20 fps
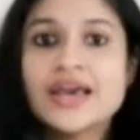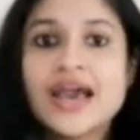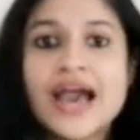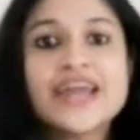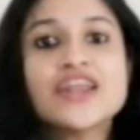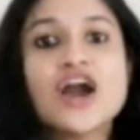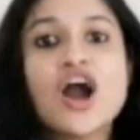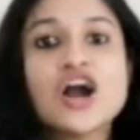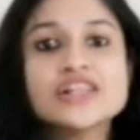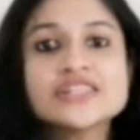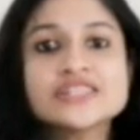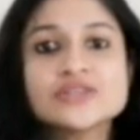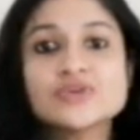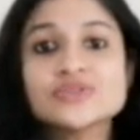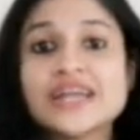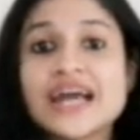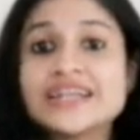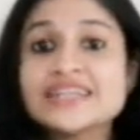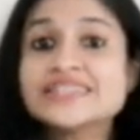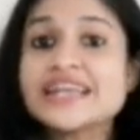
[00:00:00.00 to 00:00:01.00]
and
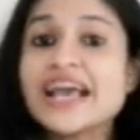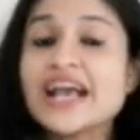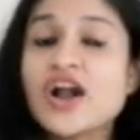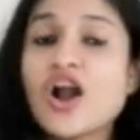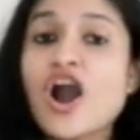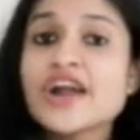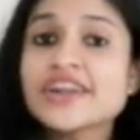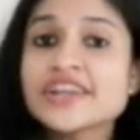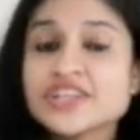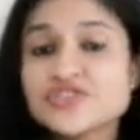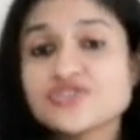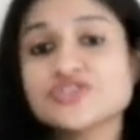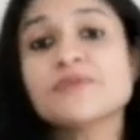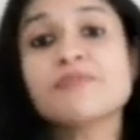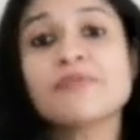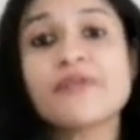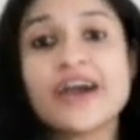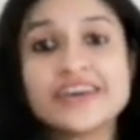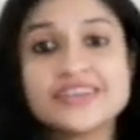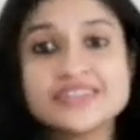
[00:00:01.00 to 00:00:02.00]
also that is according to the
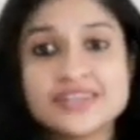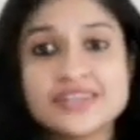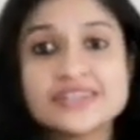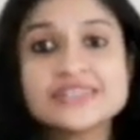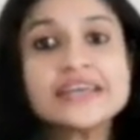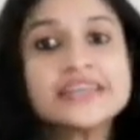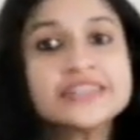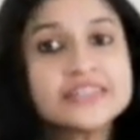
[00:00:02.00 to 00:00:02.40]
prices